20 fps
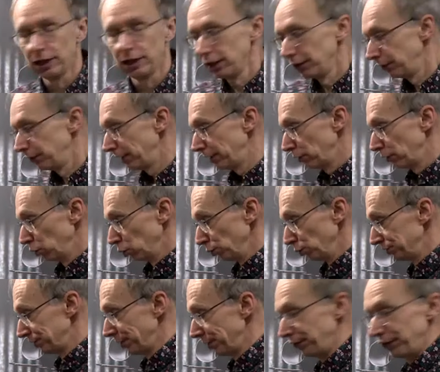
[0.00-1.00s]
There are
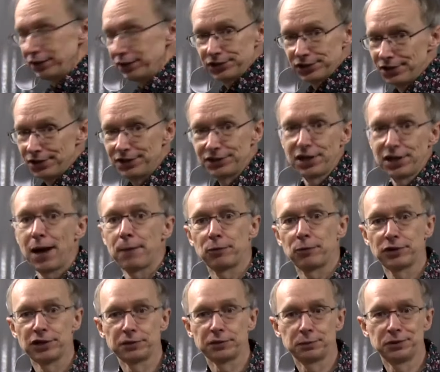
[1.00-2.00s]
also things that this camera
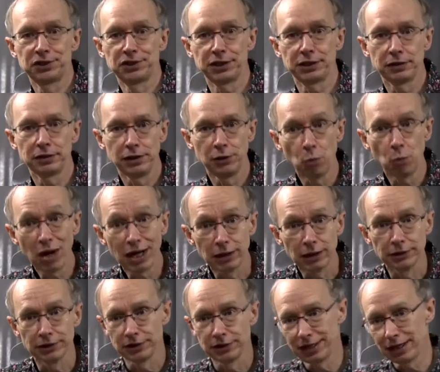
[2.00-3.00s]
does particularly well
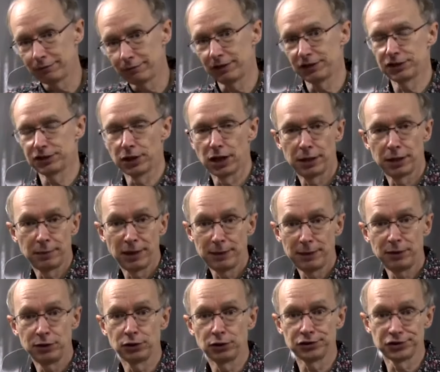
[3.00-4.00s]
that the FX9 may be
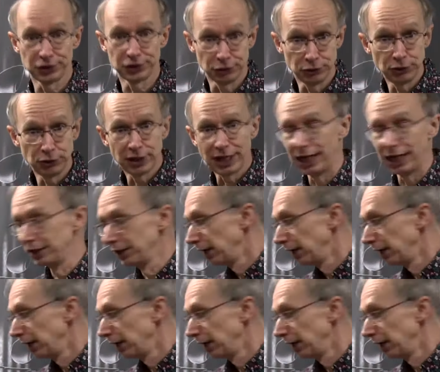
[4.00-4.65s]
not so good at.